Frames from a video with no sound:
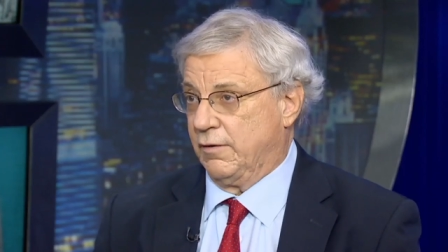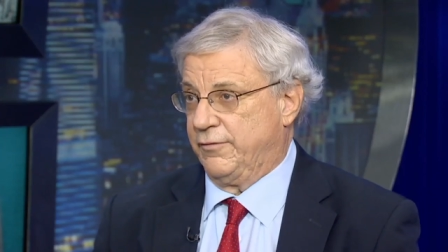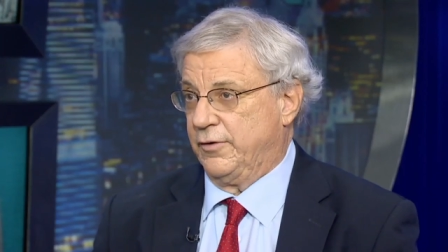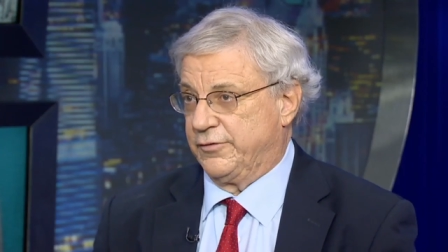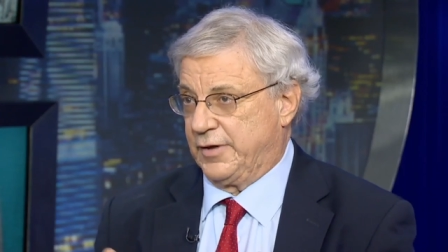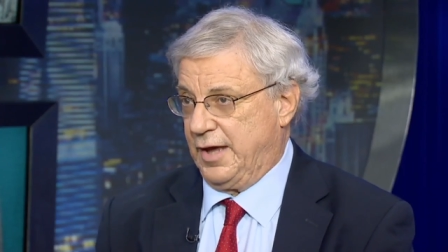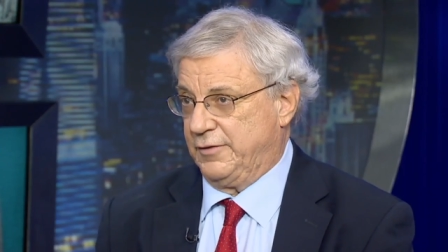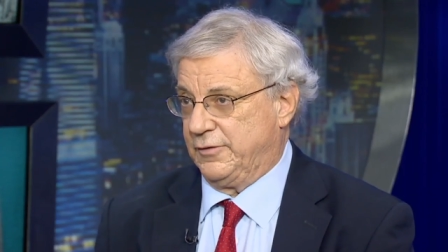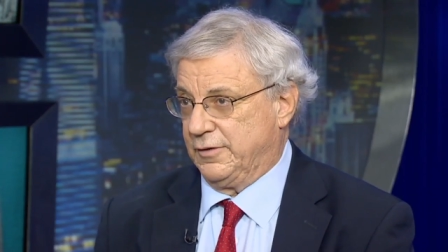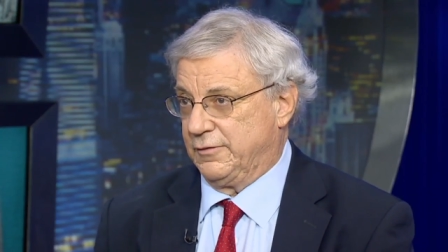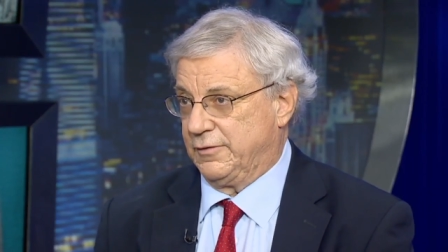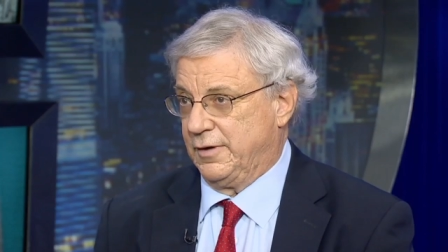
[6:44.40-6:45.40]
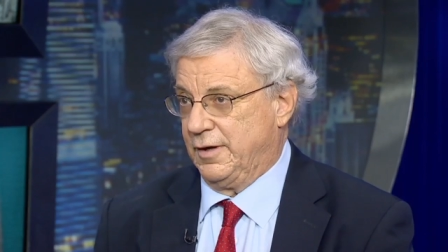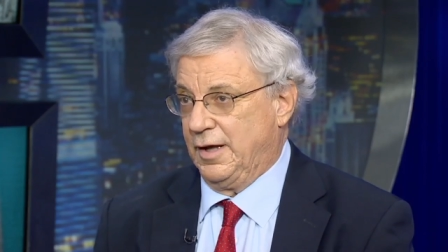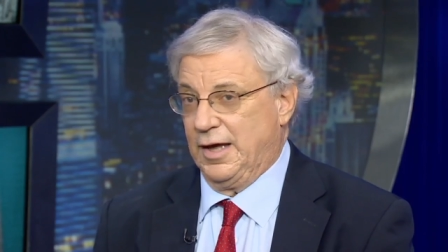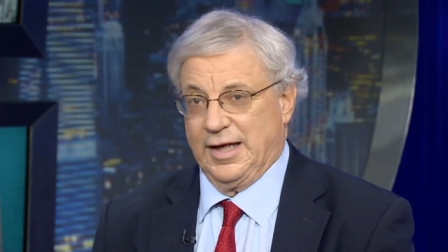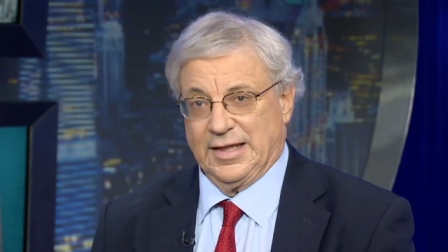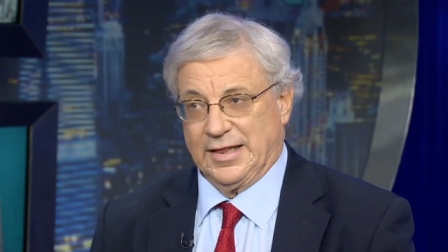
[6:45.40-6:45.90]
our first cases,
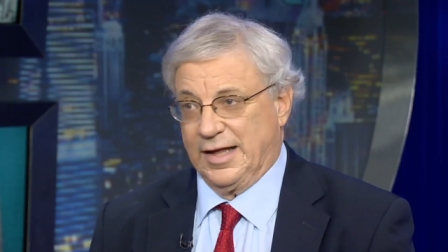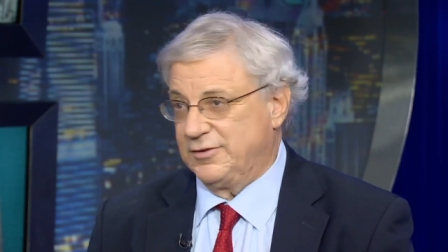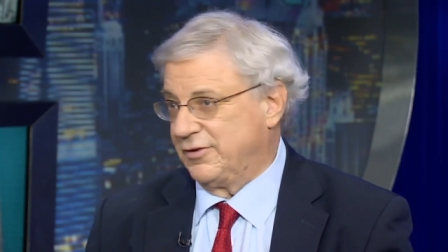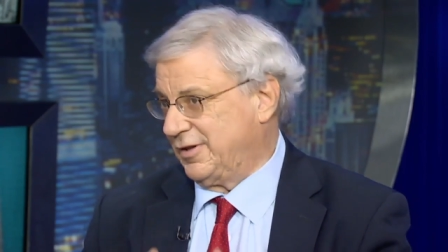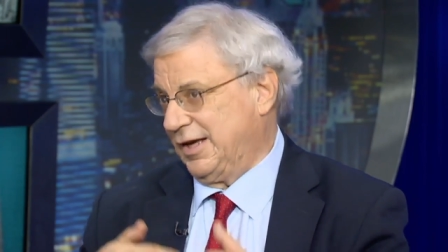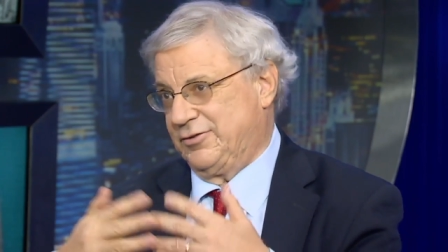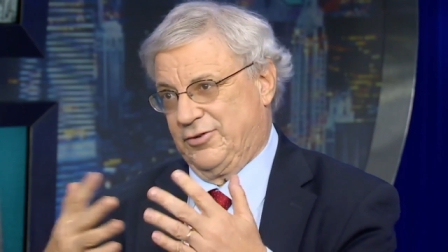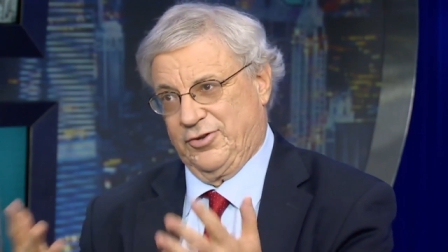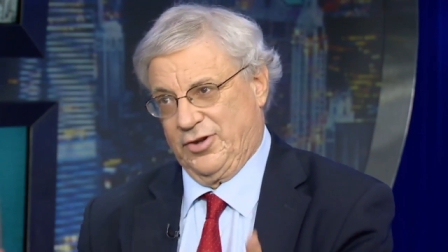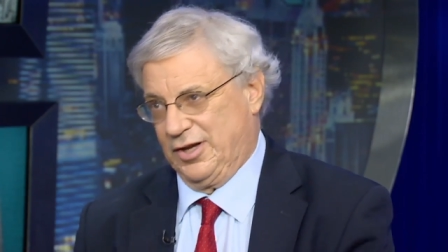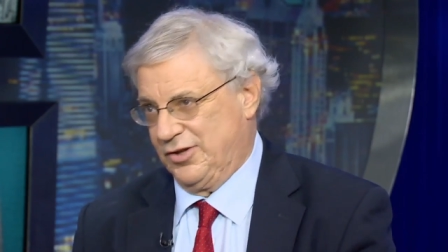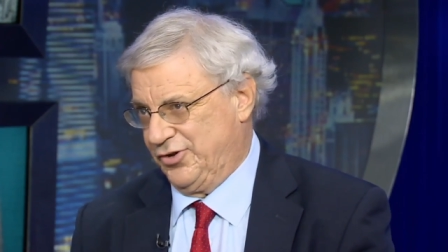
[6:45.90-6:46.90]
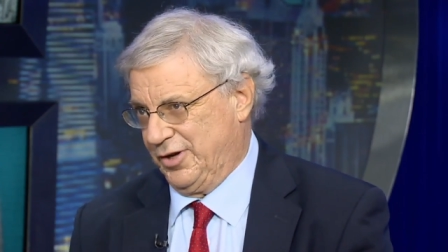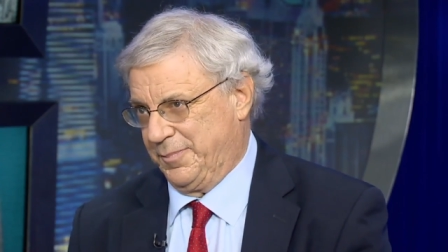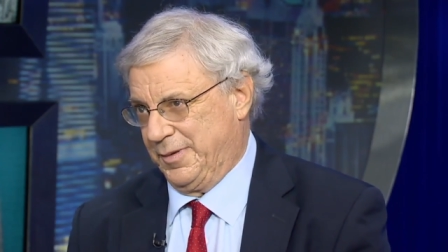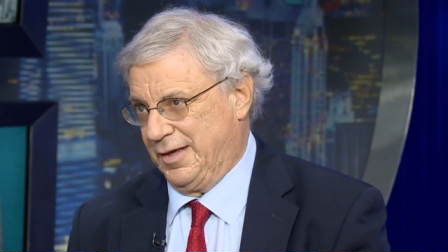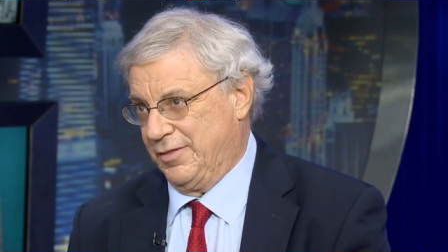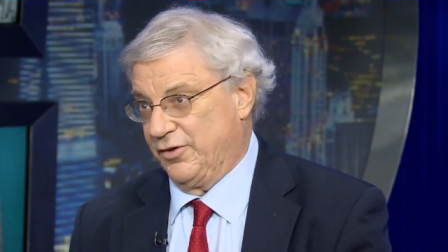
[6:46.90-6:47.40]
legislatures are going to
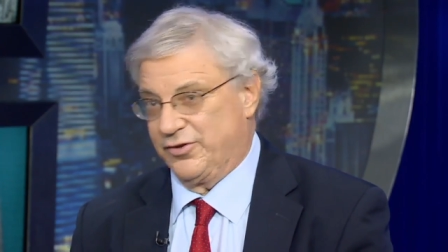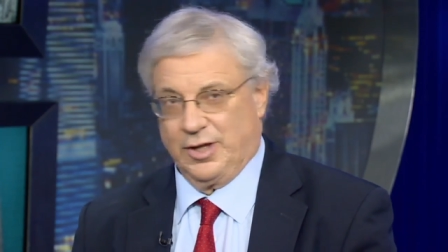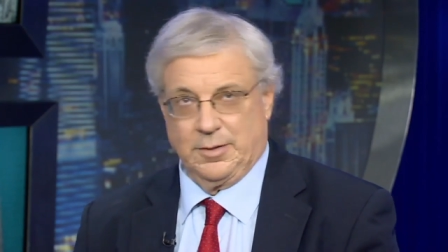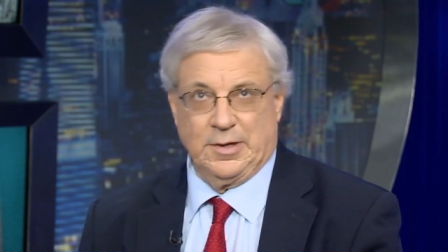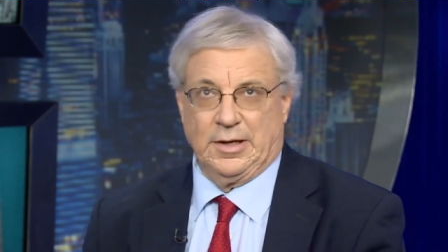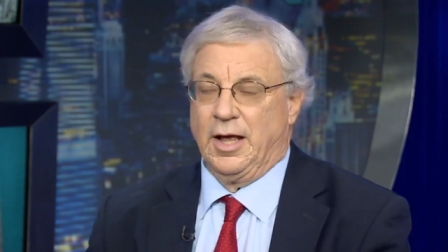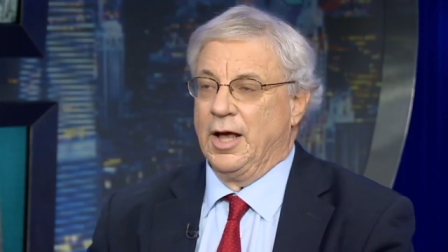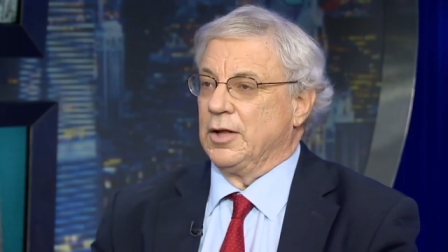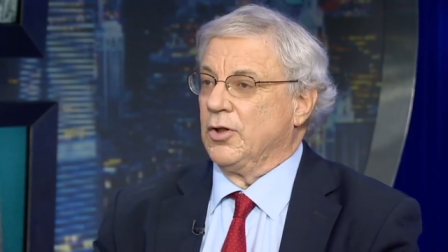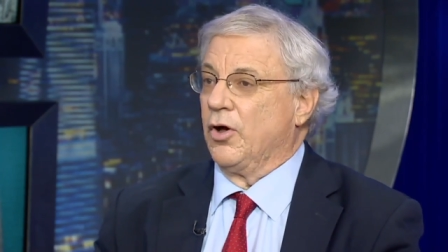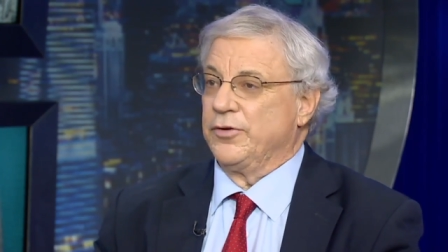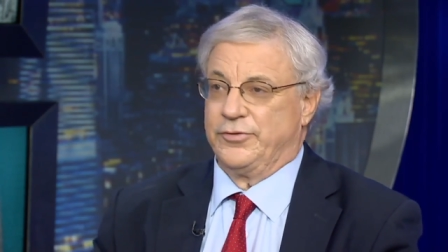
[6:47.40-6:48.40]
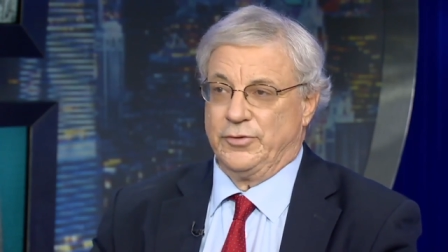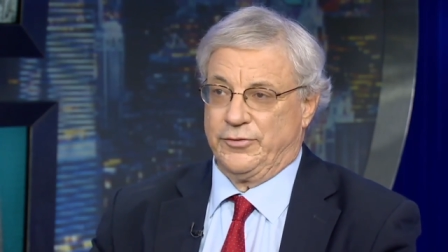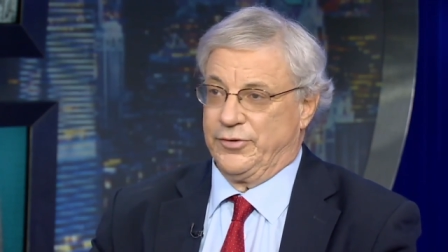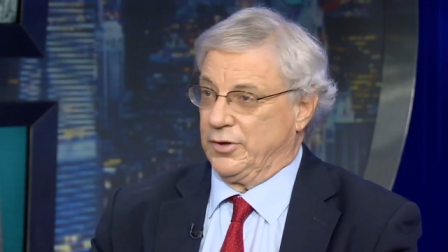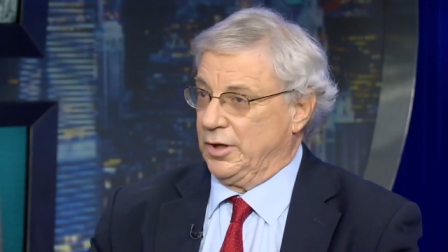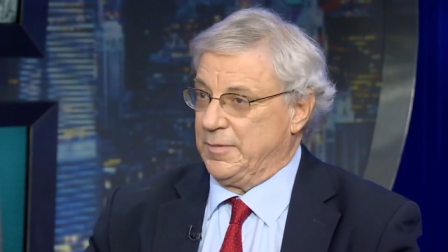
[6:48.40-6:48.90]
jump in. There's going to be
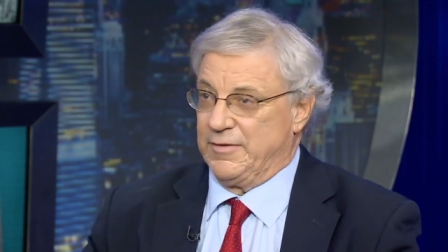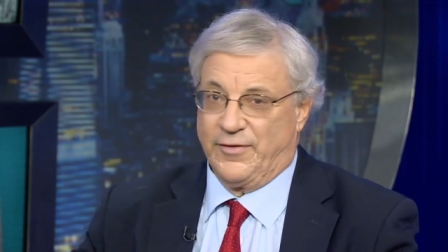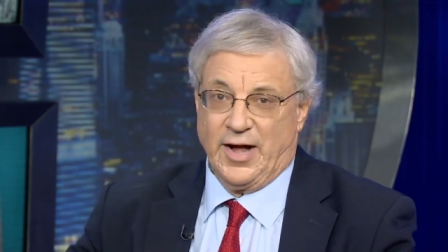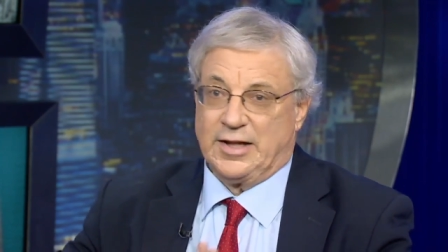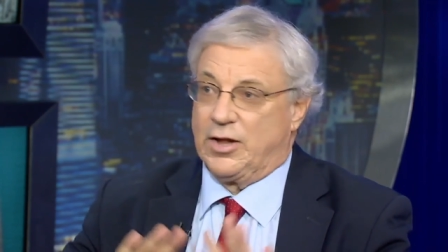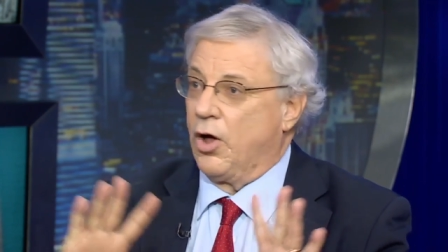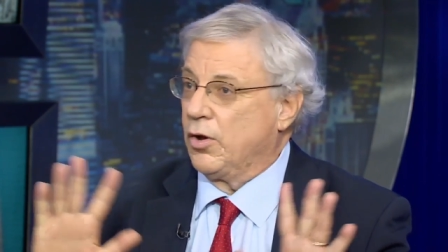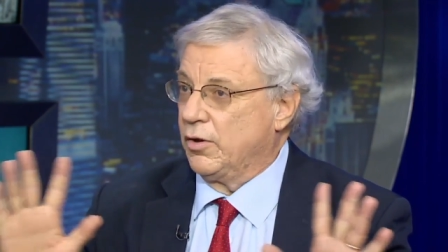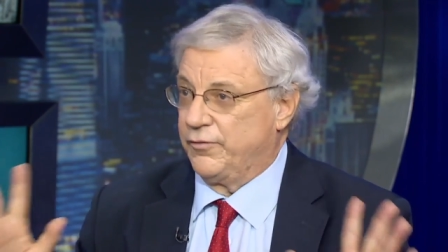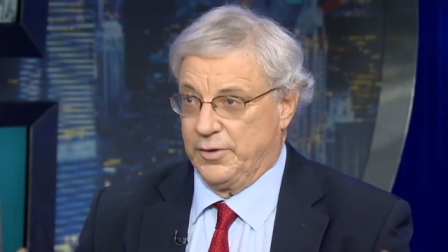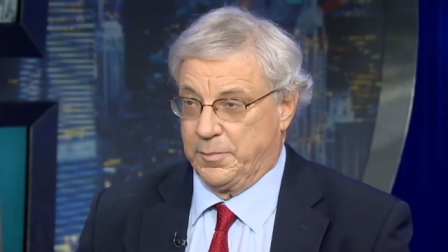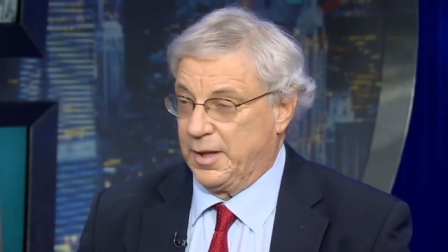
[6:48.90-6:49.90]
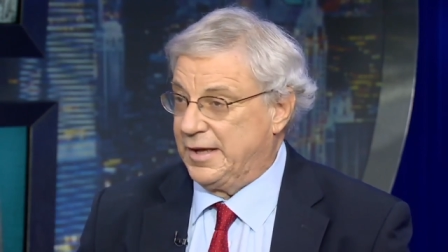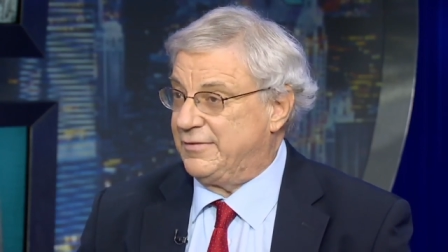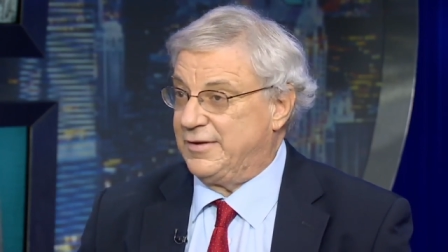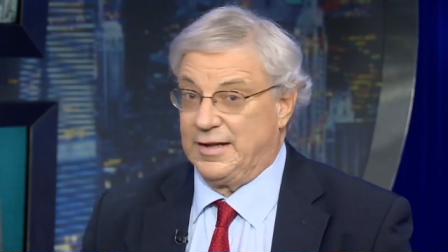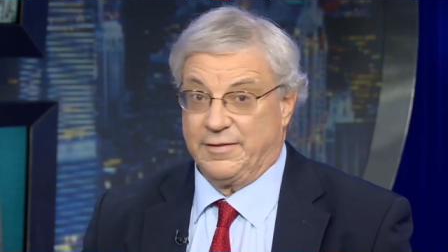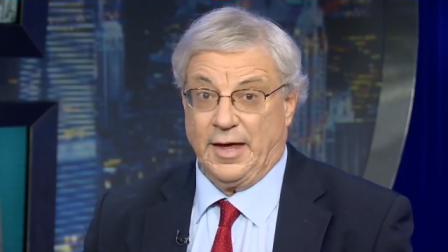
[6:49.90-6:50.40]
lawsuits that are going to be filed all over the
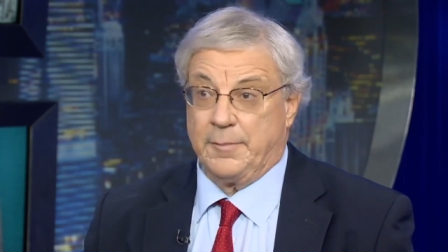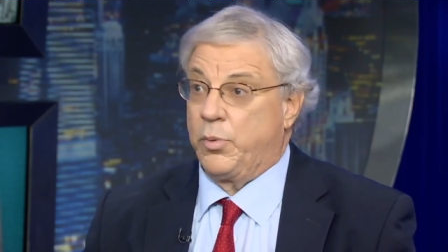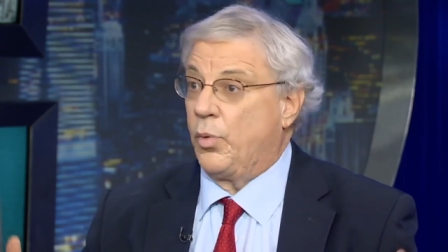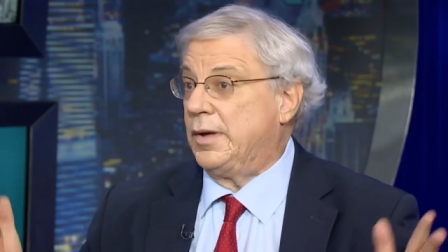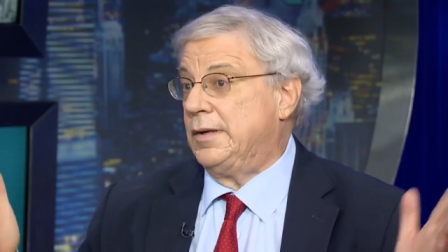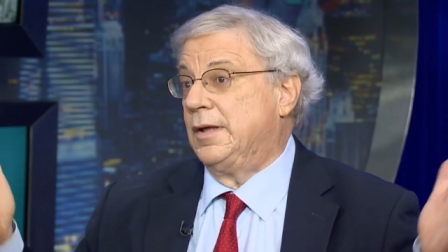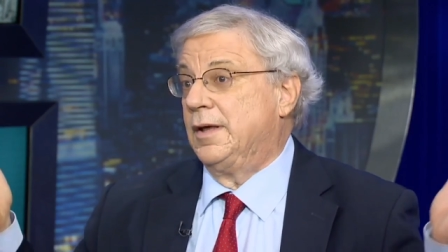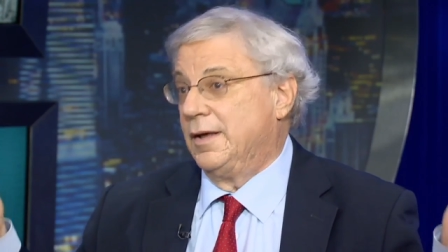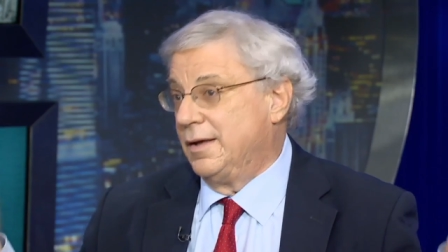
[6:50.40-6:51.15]
place. And at that point,